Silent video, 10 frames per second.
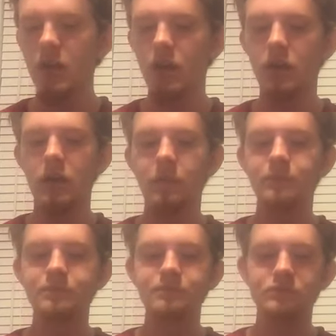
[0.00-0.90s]

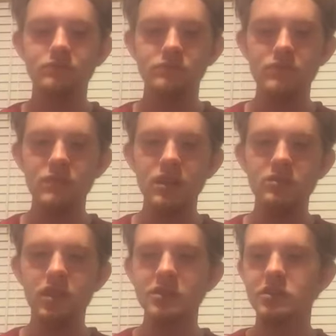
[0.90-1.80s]

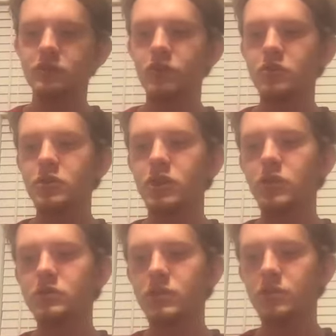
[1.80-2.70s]
Dustin Rhodes and
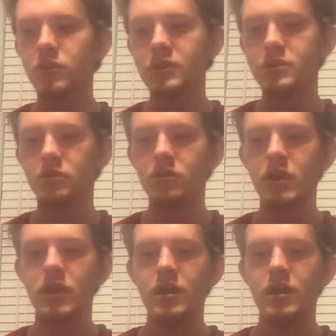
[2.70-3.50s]
QT Marshall,